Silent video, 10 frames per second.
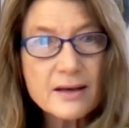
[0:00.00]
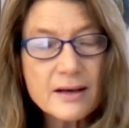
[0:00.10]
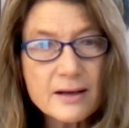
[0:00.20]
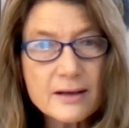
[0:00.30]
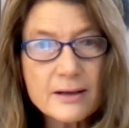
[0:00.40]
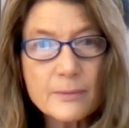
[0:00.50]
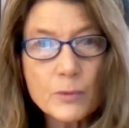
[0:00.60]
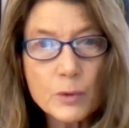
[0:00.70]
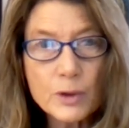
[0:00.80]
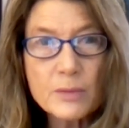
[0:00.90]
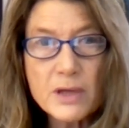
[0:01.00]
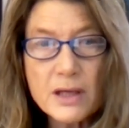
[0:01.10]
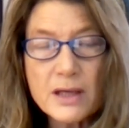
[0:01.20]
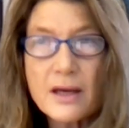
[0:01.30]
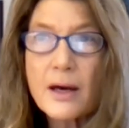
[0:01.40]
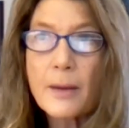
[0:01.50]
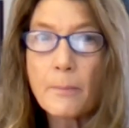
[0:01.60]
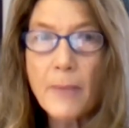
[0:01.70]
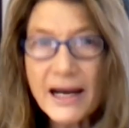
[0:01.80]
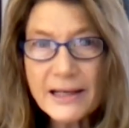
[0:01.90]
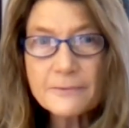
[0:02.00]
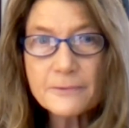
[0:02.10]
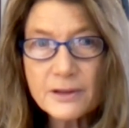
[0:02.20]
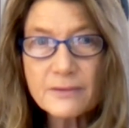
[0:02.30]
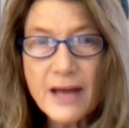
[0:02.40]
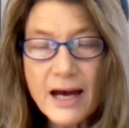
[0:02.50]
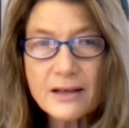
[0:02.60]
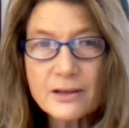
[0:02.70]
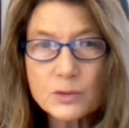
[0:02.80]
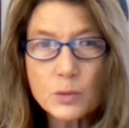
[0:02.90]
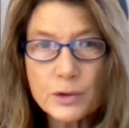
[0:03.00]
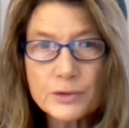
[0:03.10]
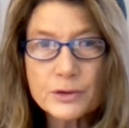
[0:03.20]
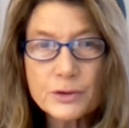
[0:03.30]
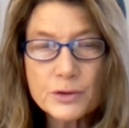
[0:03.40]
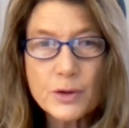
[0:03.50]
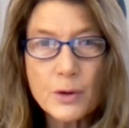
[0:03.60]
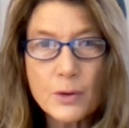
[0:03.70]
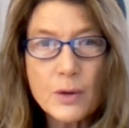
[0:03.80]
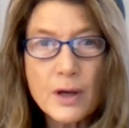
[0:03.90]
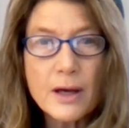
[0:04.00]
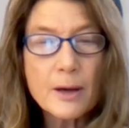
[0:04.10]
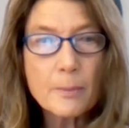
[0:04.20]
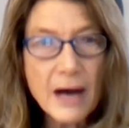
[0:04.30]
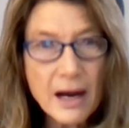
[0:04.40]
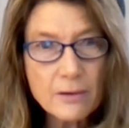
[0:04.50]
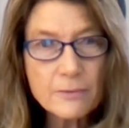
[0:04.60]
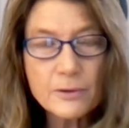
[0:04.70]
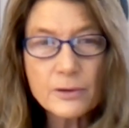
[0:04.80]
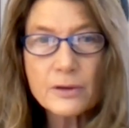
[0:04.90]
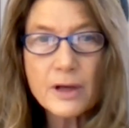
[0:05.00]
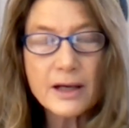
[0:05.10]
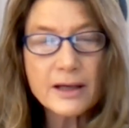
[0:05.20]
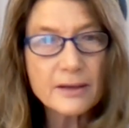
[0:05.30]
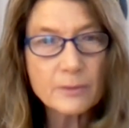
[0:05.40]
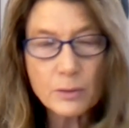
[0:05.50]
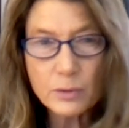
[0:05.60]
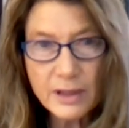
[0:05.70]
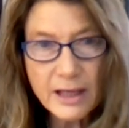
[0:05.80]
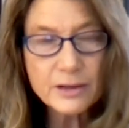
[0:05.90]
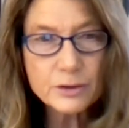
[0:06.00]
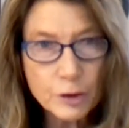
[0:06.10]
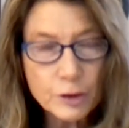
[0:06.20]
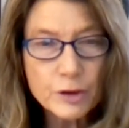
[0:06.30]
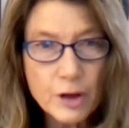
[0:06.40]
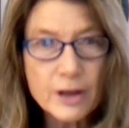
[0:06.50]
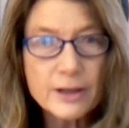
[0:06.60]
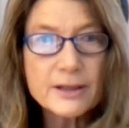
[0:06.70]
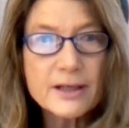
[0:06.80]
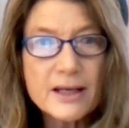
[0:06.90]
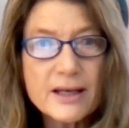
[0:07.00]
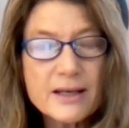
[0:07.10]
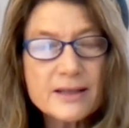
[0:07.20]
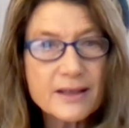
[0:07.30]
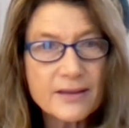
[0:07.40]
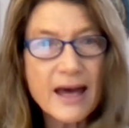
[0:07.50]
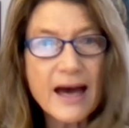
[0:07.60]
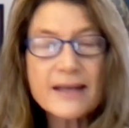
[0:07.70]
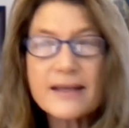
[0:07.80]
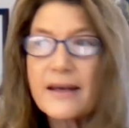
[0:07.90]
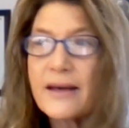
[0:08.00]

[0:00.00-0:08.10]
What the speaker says: Really be mindful of that because words are so powerful. I really got turned on to that.